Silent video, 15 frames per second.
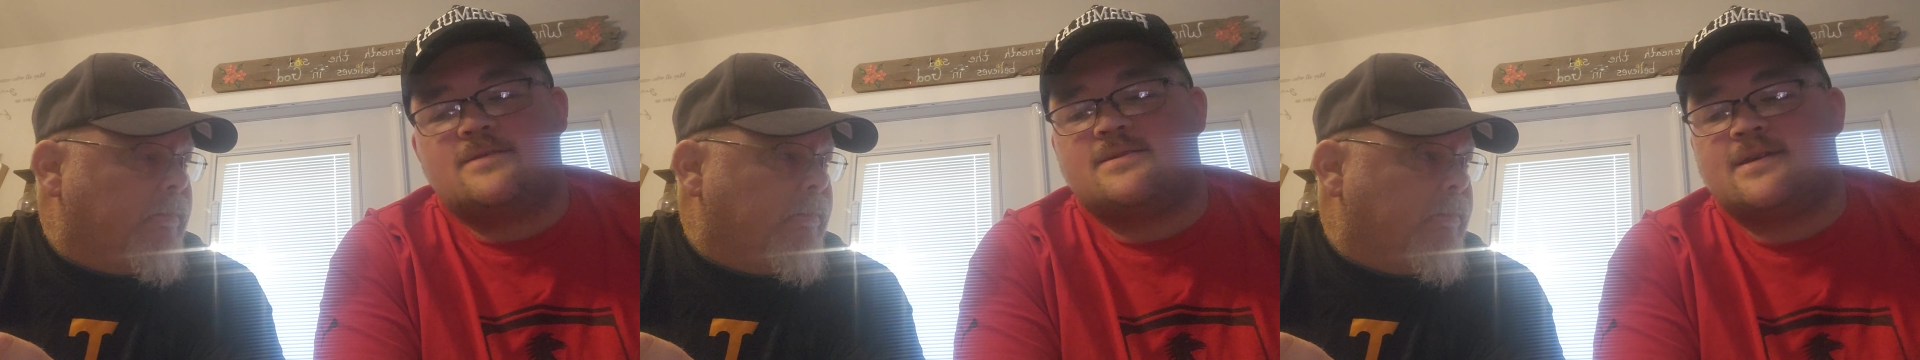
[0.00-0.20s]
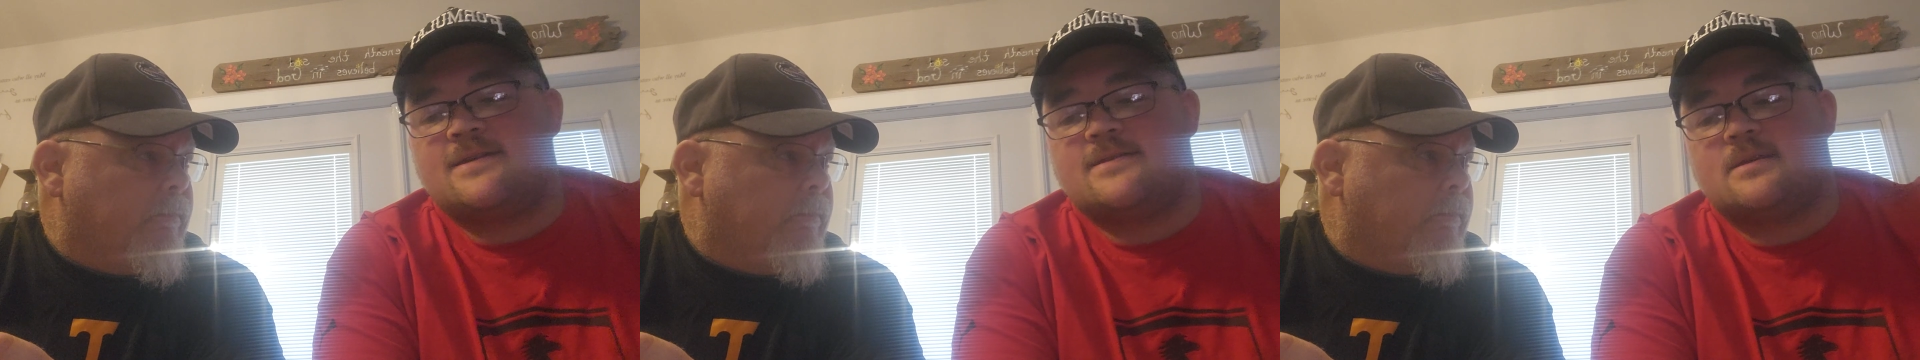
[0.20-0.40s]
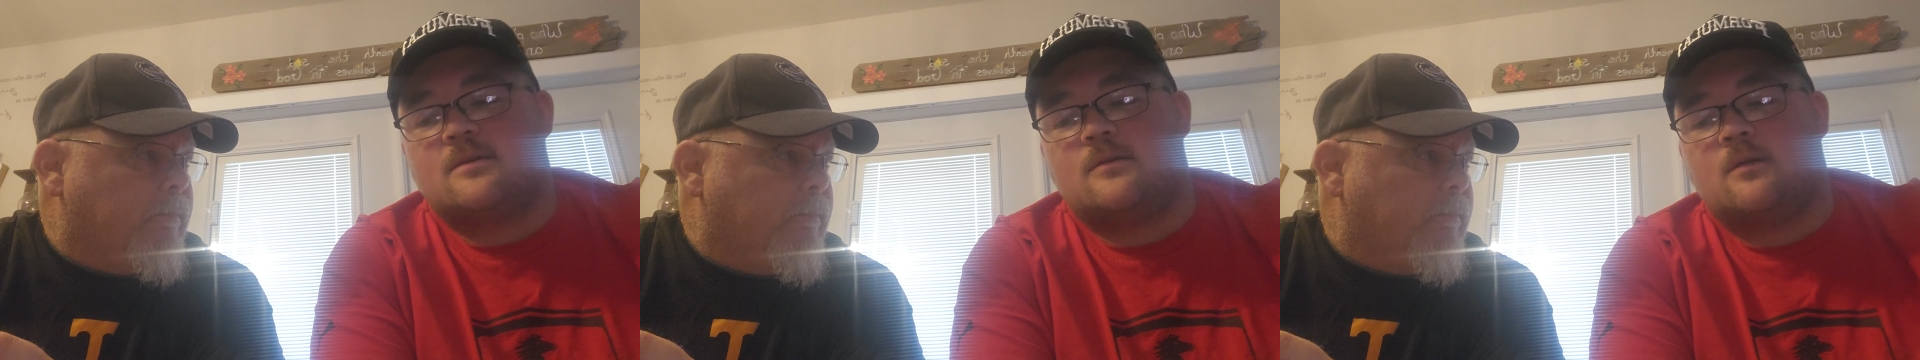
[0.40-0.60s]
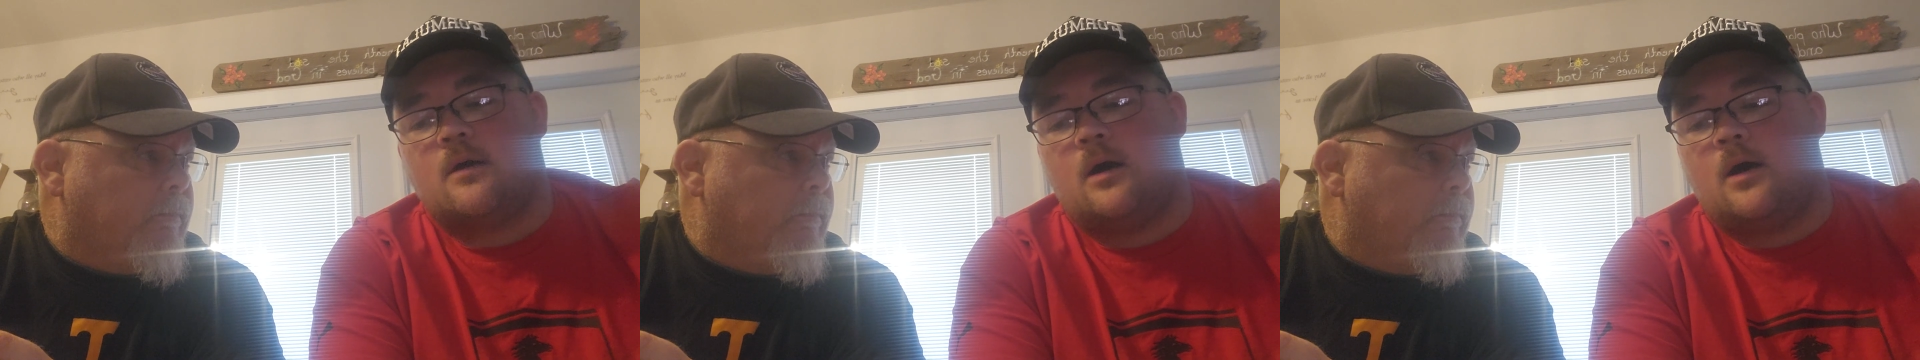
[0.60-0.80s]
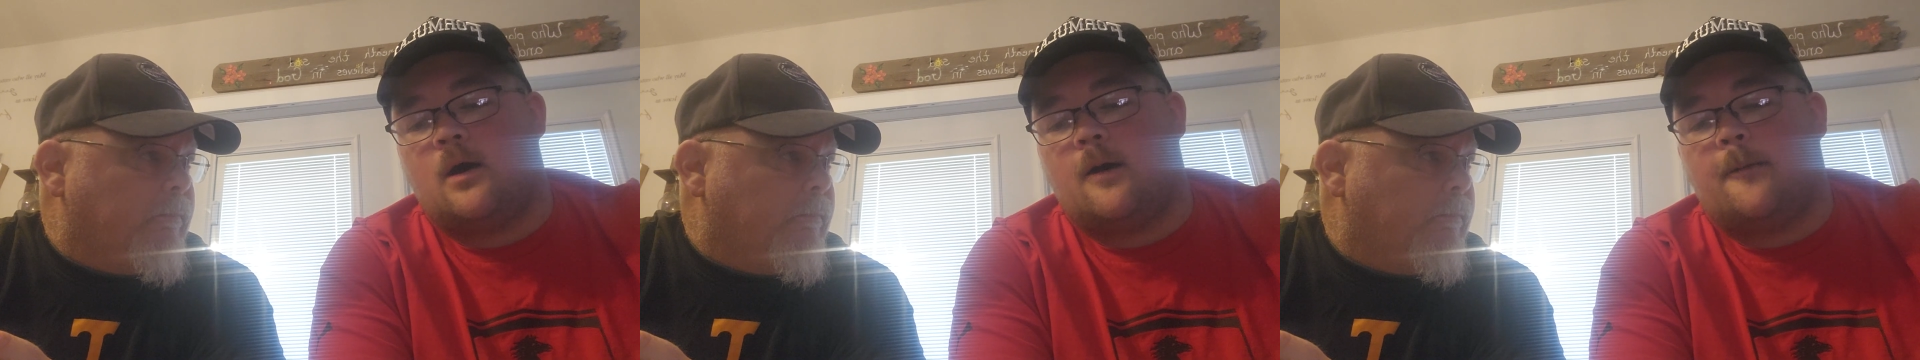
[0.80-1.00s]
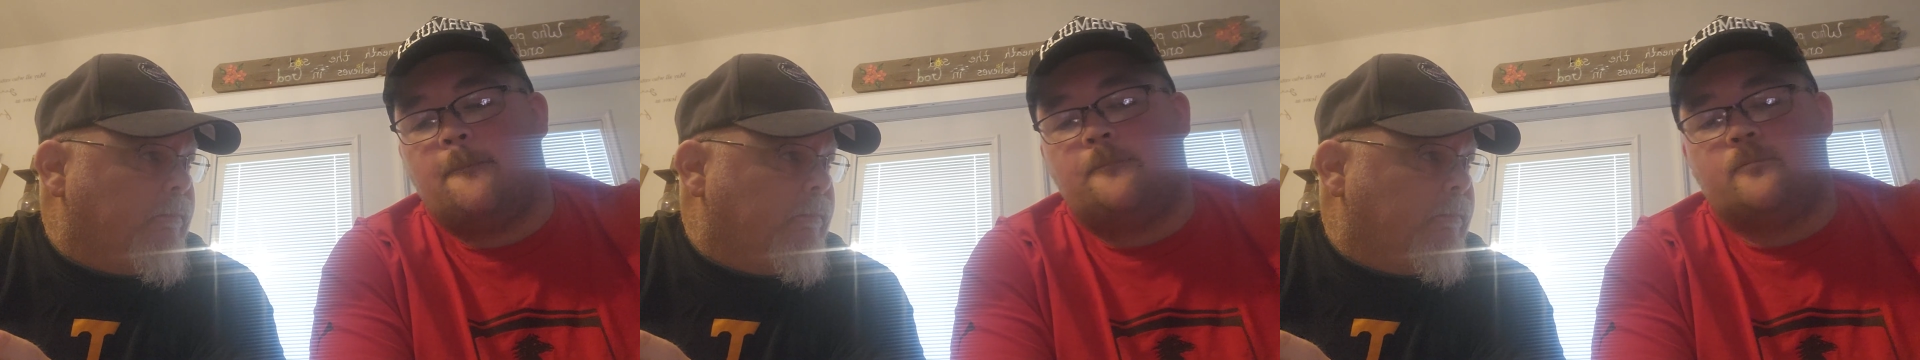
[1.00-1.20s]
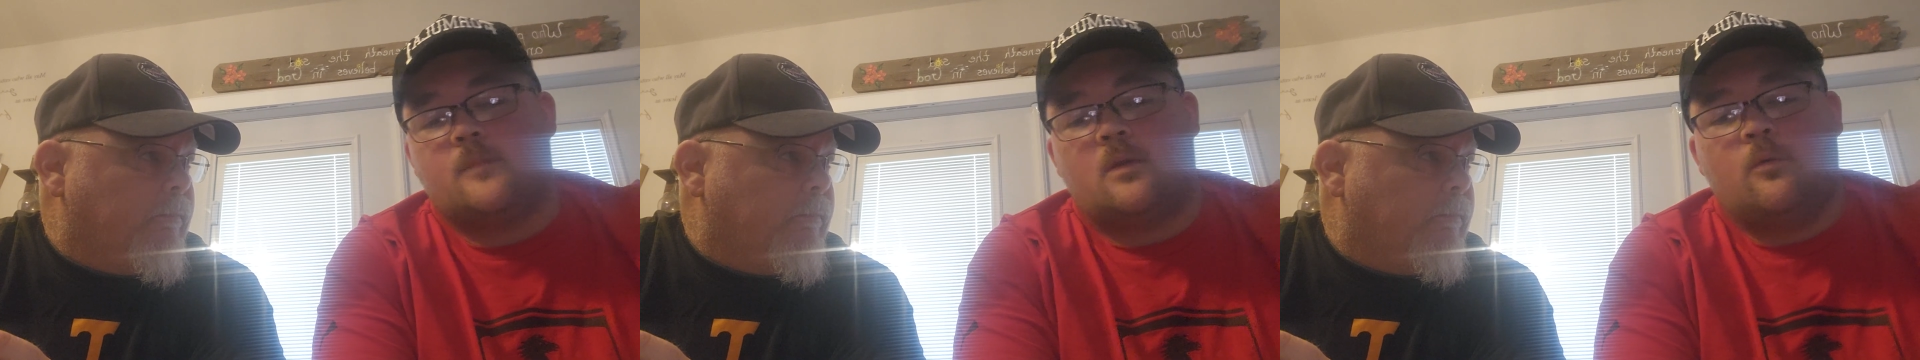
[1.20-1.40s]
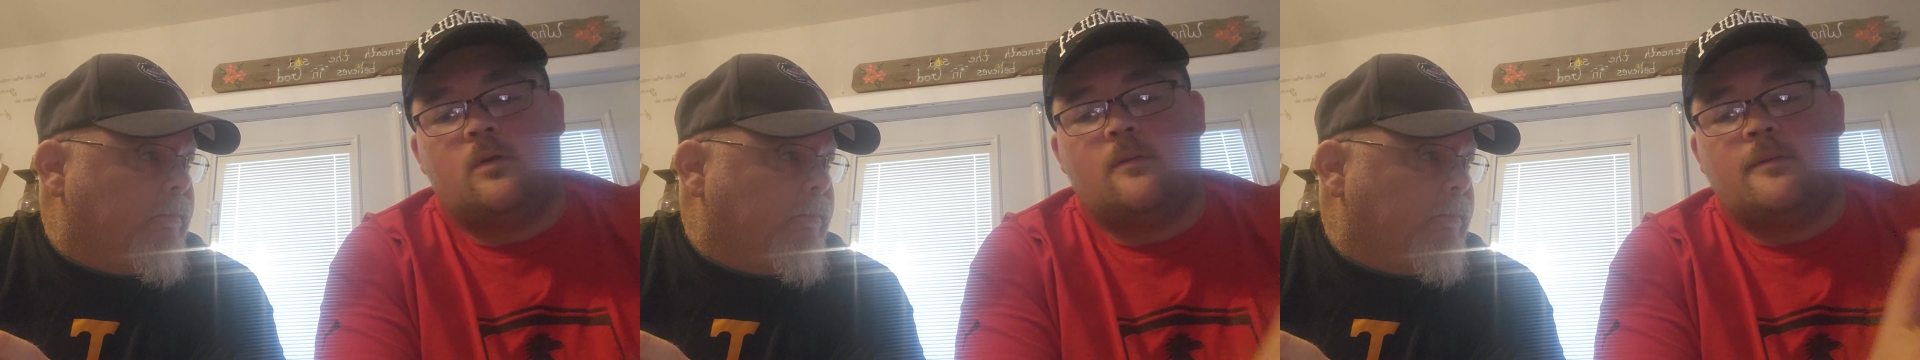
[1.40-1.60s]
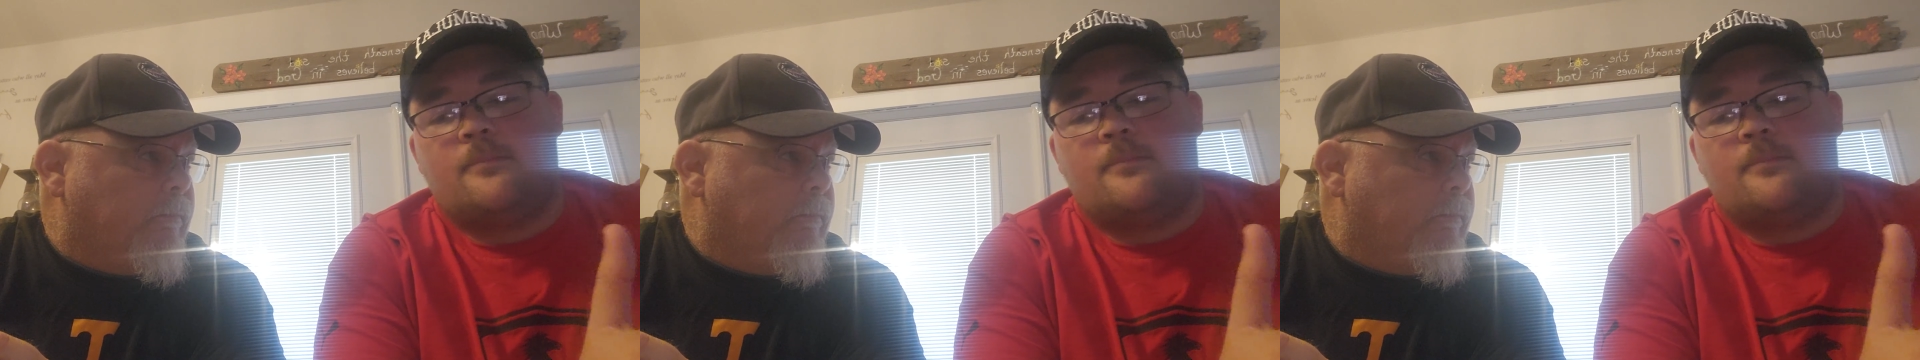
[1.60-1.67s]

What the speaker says: the season, we're gonna